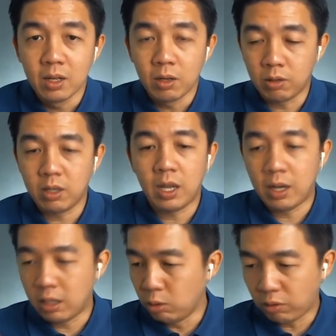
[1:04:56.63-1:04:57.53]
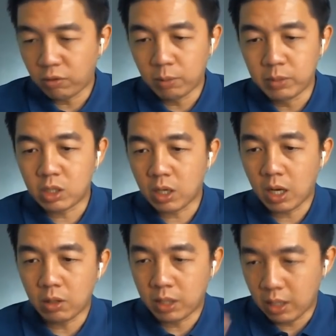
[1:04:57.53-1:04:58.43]
okay, and I look from the chart,
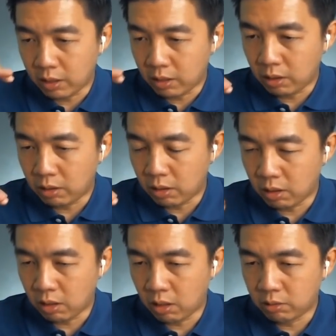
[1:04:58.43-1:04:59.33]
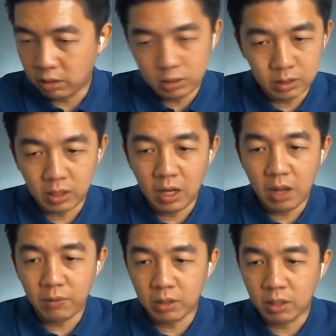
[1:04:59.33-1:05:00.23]
okay, uh, this is the
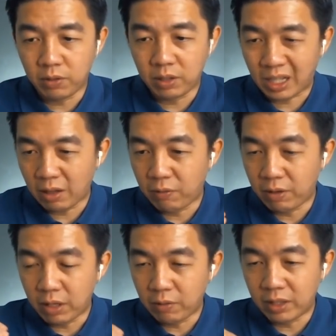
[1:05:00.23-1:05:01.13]
level. If it, if it, if